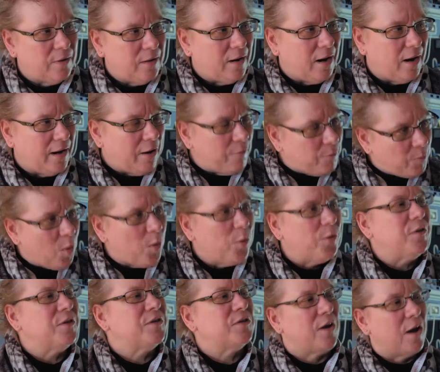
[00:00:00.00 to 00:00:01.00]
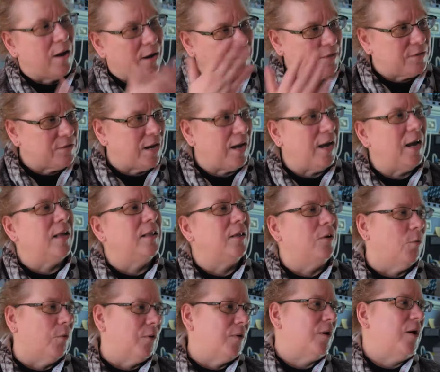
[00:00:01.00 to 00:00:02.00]
I'd have both the science and the
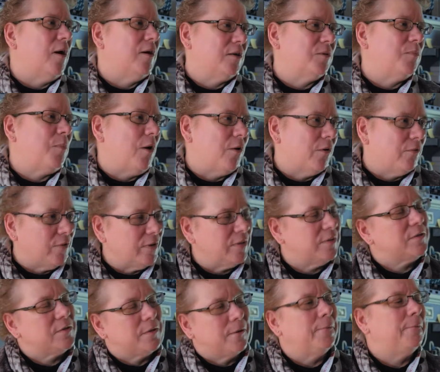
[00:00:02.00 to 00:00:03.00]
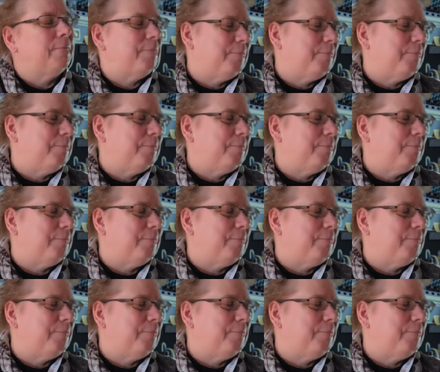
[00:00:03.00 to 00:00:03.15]
Orthodox part of it. So.